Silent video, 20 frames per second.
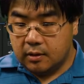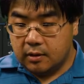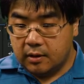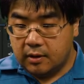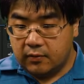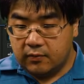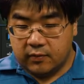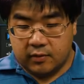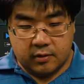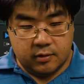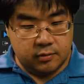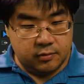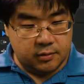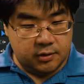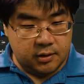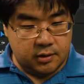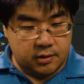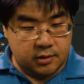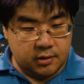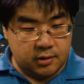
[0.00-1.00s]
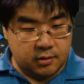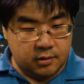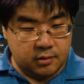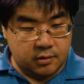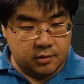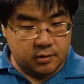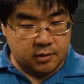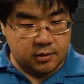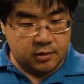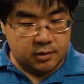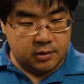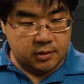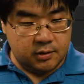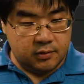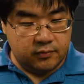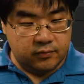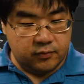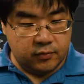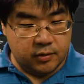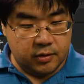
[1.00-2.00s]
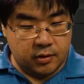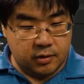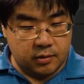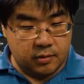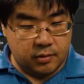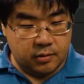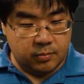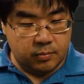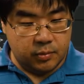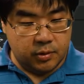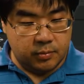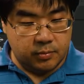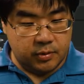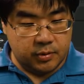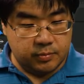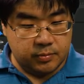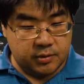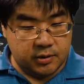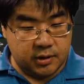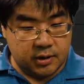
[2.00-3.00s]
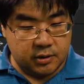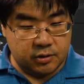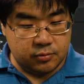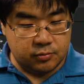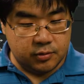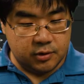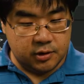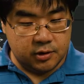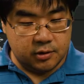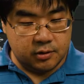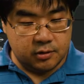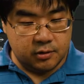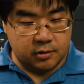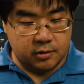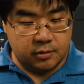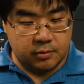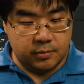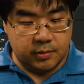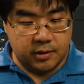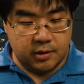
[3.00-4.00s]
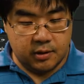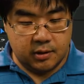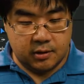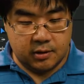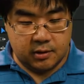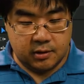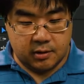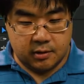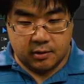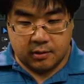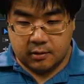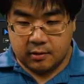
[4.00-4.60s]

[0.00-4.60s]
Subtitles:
having a little detail. Let's see if we can bump up saturation a little bit.